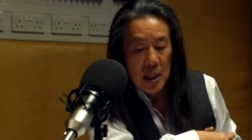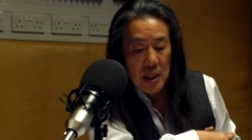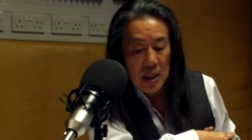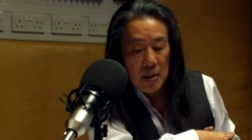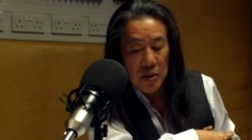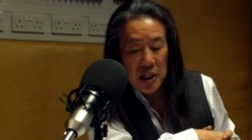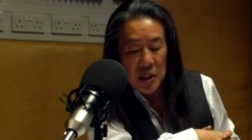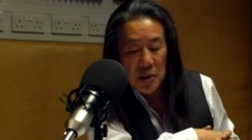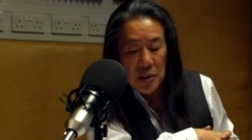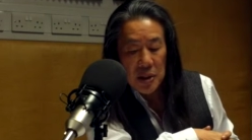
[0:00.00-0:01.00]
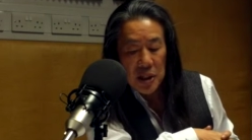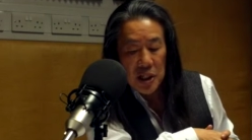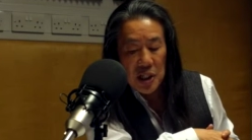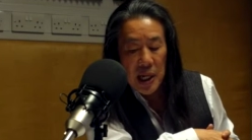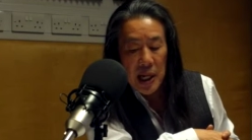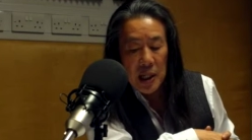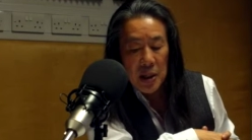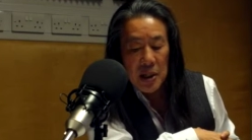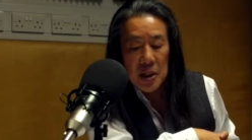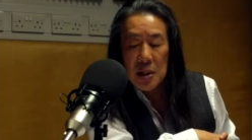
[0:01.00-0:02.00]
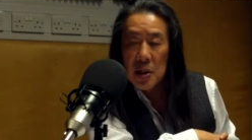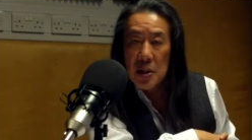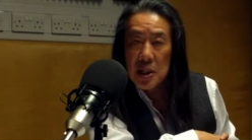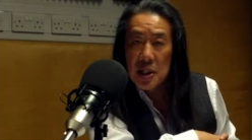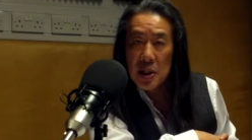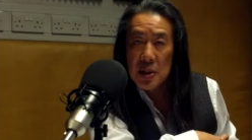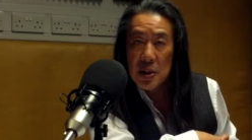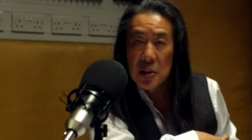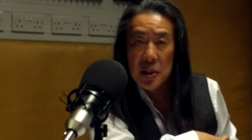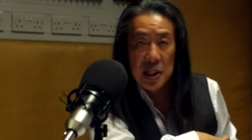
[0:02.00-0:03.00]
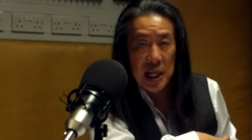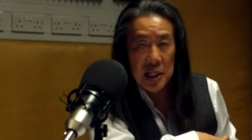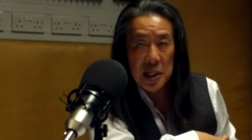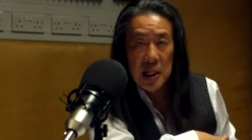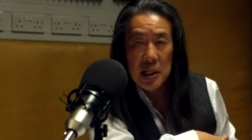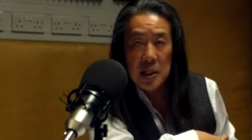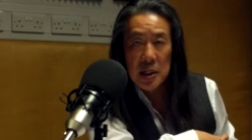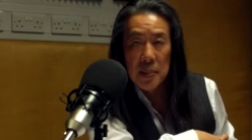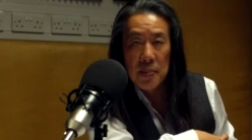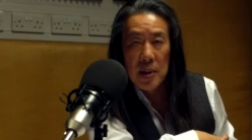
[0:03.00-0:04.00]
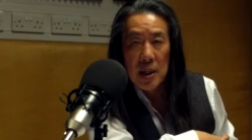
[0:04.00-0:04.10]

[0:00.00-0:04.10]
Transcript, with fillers: Uh, we still to this day are not totally certain who assassinated him,